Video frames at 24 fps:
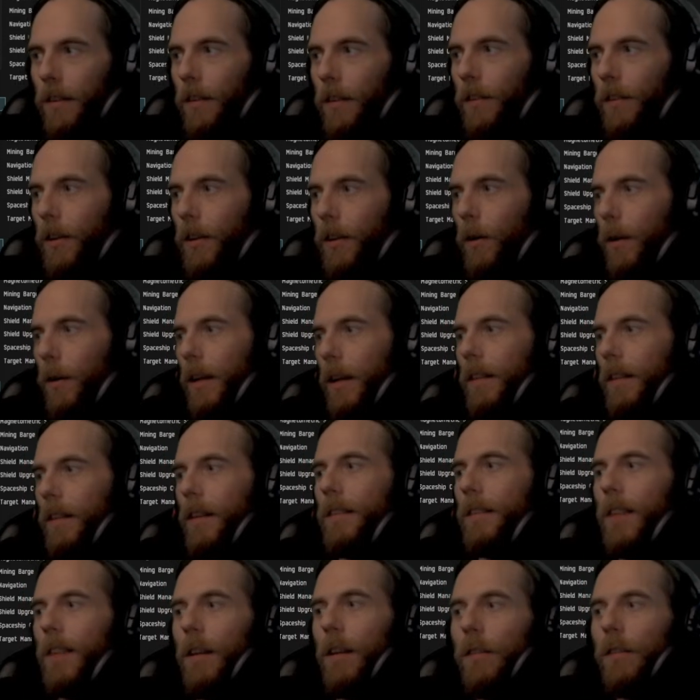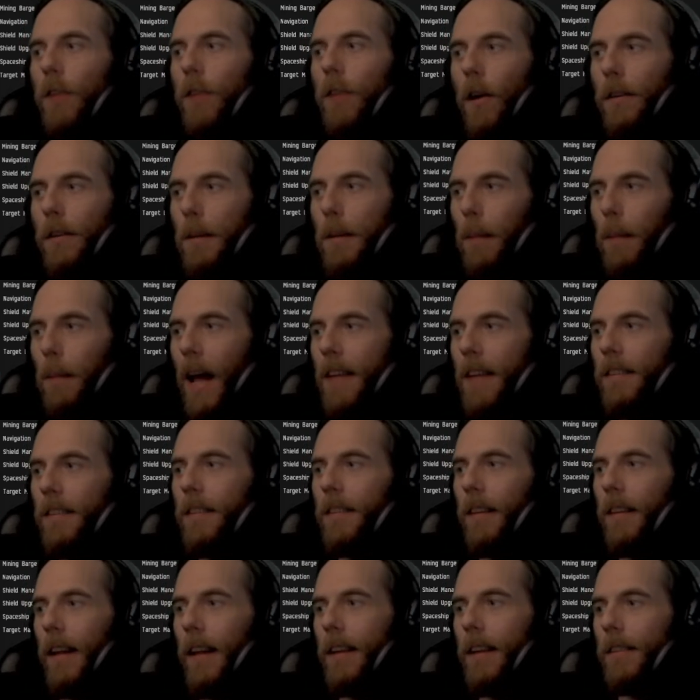So this says Starcy Blast is
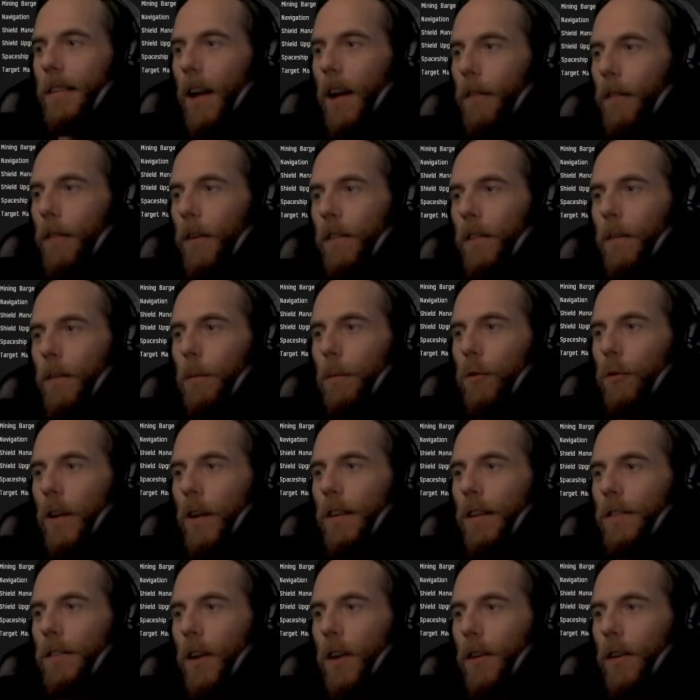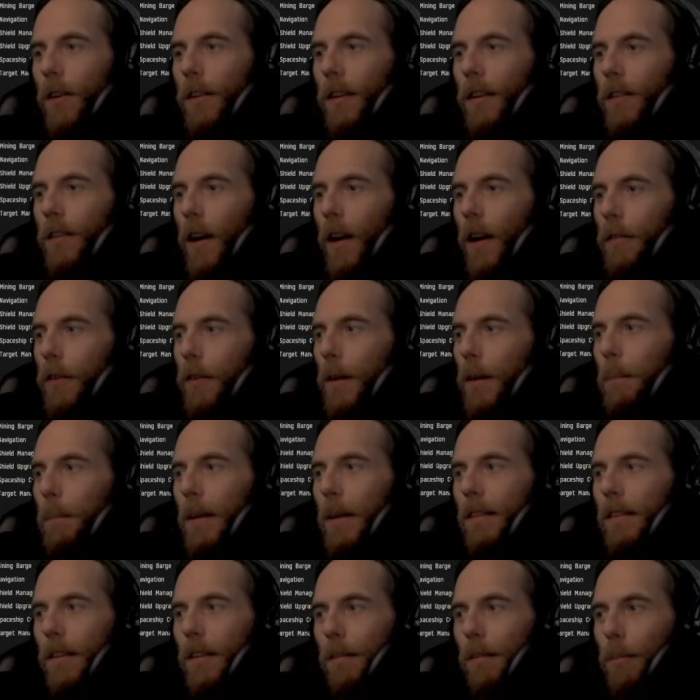the latest offering from Drink Starcy soft drink
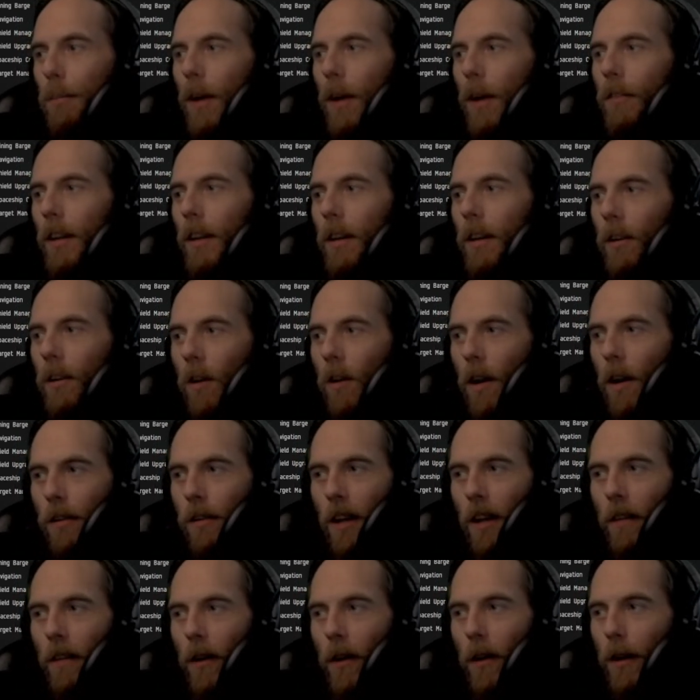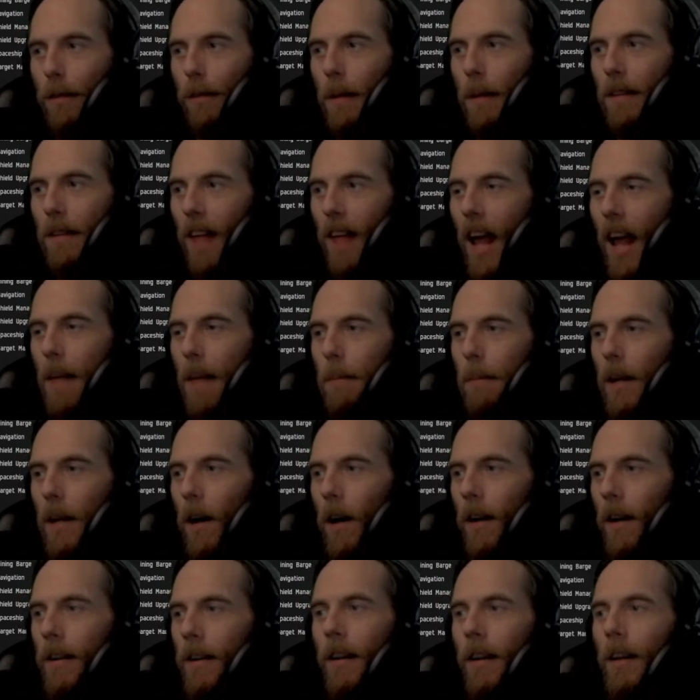business prevalent across Caldari space and
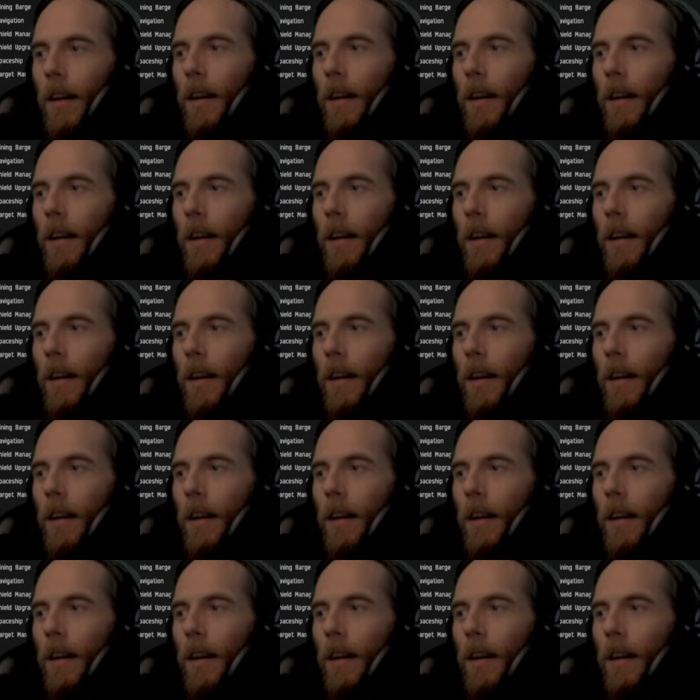beyond.